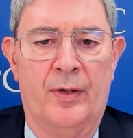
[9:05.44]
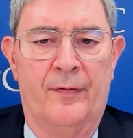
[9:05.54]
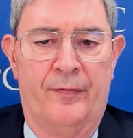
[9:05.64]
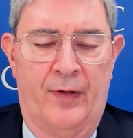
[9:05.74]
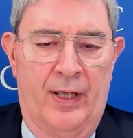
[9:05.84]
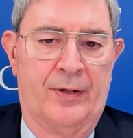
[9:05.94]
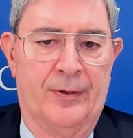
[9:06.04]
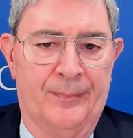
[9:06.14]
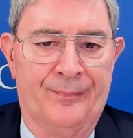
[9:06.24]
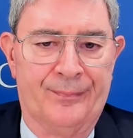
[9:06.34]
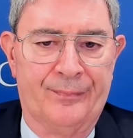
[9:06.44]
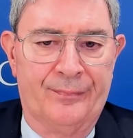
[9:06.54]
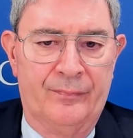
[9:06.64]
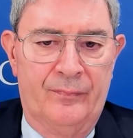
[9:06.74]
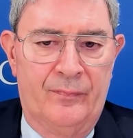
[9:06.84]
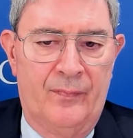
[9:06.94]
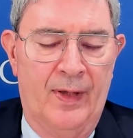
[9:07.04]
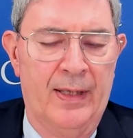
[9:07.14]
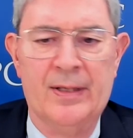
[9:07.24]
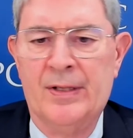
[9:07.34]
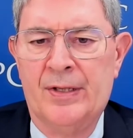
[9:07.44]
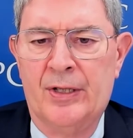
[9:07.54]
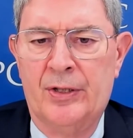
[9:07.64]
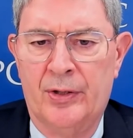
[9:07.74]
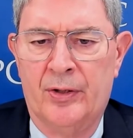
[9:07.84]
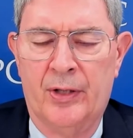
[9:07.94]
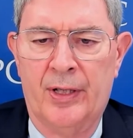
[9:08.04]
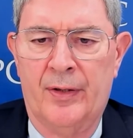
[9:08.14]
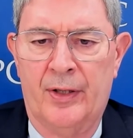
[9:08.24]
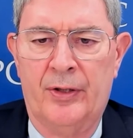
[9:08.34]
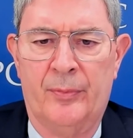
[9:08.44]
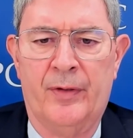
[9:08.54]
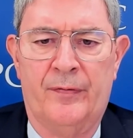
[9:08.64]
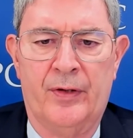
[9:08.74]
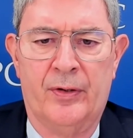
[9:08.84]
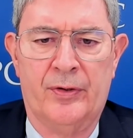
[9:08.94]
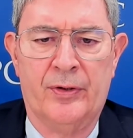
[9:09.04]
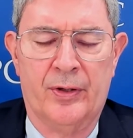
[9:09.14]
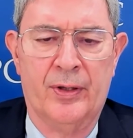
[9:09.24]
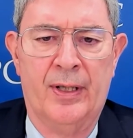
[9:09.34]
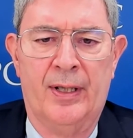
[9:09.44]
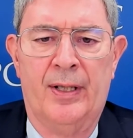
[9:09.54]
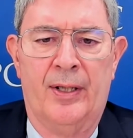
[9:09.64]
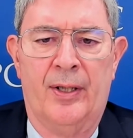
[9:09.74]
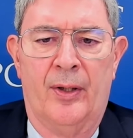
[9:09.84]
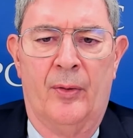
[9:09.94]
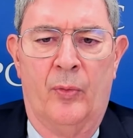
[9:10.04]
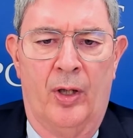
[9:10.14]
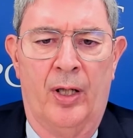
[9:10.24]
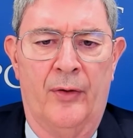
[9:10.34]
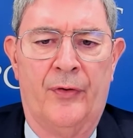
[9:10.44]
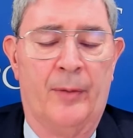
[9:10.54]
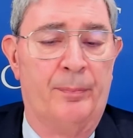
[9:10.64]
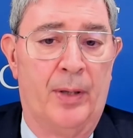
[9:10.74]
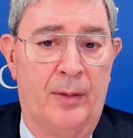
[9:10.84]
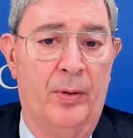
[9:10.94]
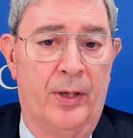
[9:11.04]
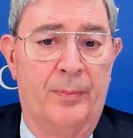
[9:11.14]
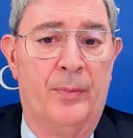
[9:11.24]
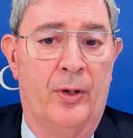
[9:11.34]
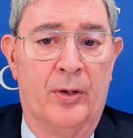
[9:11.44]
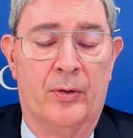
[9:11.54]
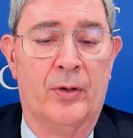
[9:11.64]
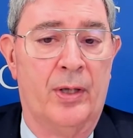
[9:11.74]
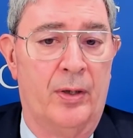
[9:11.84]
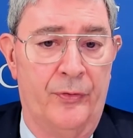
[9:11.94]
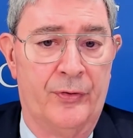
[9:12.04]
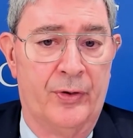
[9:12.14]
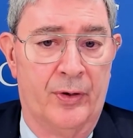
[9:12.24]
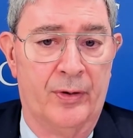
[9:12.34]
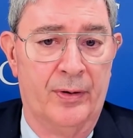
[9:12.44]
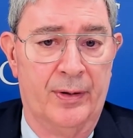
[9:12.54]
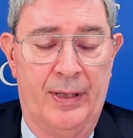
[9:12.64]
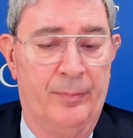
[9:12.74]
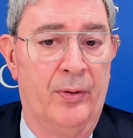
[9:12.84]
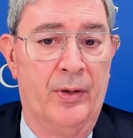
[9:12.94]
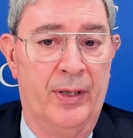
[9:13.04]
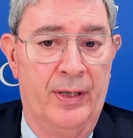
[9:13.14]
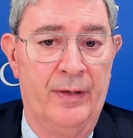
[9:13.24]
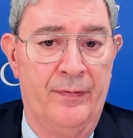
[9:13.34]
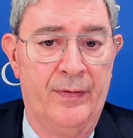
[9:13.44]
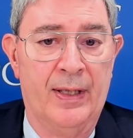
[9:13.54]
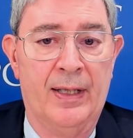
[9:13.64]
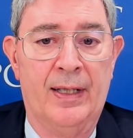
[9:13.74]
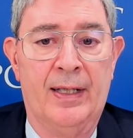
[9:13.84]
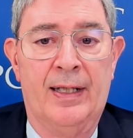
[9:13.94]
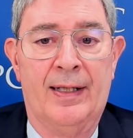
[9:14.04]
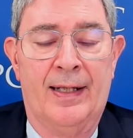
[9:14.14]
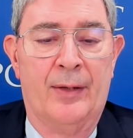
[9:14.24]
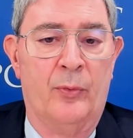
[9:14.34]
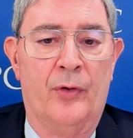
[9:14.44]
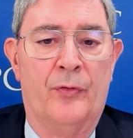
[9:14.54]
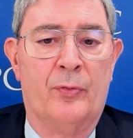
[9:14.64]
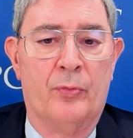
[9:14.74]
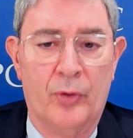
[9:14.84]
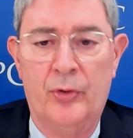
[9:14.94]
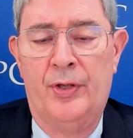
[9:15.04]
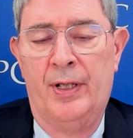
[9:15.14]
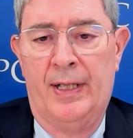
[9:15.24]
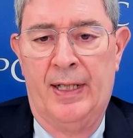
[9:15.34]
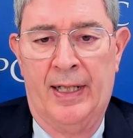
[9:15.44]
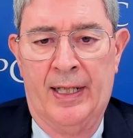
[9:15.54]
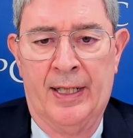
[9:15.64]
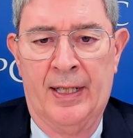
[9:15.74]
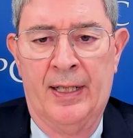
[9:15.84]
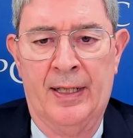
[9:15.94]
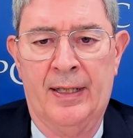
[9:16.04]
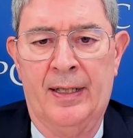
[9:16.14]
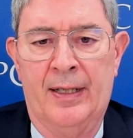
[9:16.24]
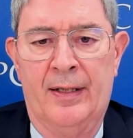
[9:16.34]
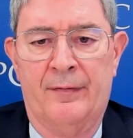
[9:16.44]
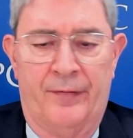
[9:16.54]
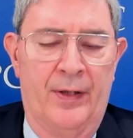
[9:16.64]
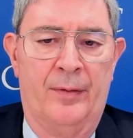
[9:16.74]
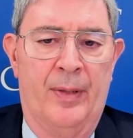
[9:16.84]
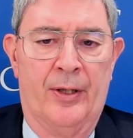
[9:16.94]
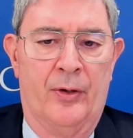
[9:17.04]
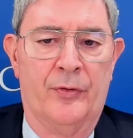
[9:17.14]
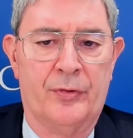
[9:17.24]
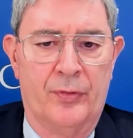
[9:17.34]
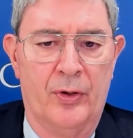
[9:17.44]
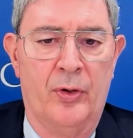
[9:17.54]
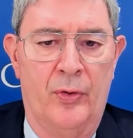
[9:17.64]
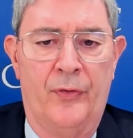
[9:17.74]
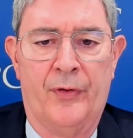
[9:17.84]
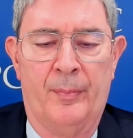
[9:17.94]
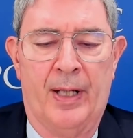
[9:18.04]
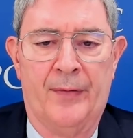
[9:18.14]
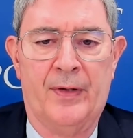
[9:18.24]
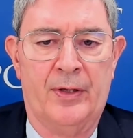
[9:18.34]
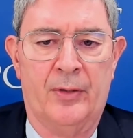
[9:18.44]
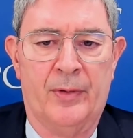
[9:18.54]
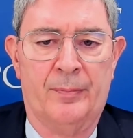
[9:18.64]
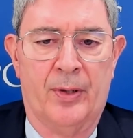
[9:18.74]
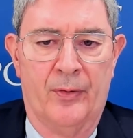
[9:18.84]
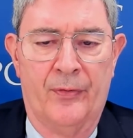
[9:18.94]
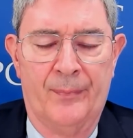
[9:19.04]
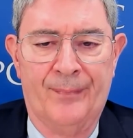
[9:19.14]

factor in securing the human future was a public moral culture, he believed, that was rooted in fundamental truths about the human person.